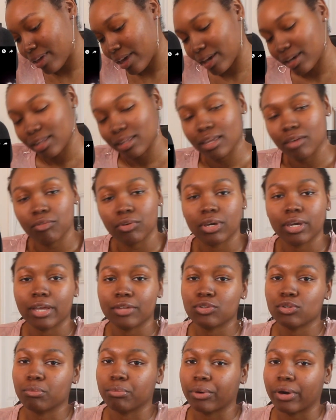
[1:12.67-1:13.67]
I can never
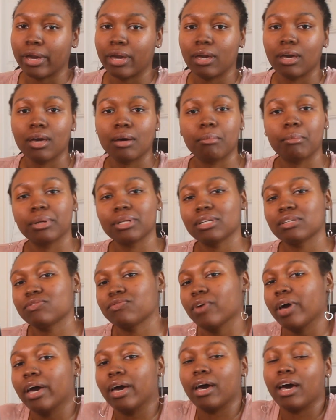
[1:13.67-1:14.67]
catch a break, but
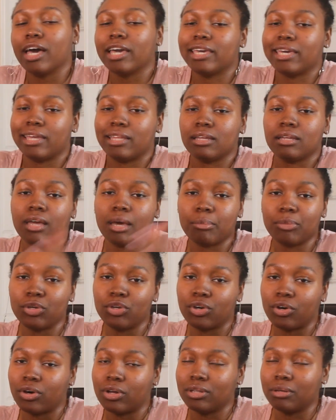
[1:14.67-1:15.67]
it's fine. I get it. I've
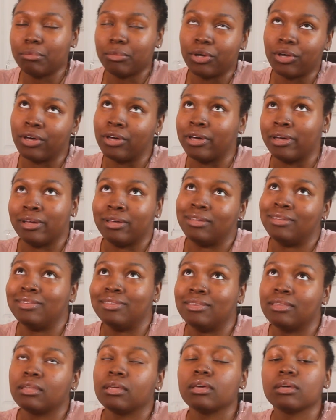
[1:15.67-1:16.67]
been gone a
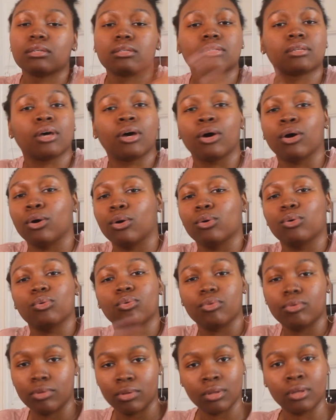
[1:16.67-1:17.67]
month.
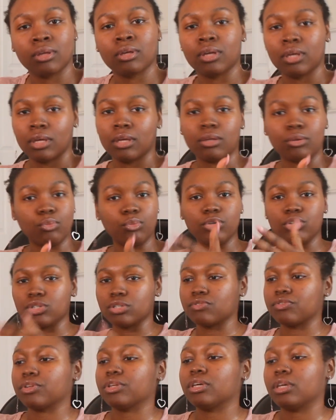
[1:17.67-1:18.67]
So we
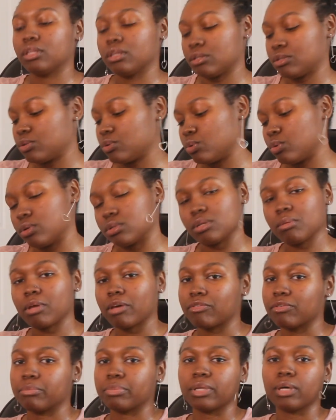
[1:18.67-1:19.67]
just finna get into it because I'm
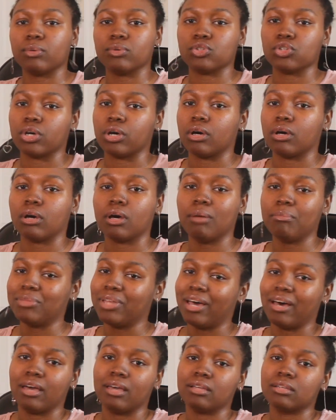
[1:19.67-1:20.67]
not finna play with y'all.
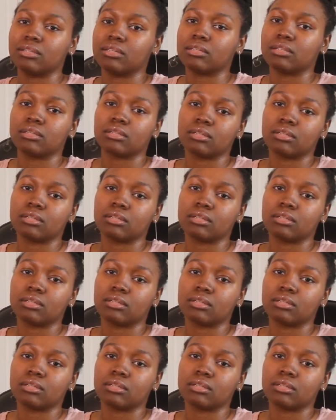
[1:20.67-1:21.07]
I'm not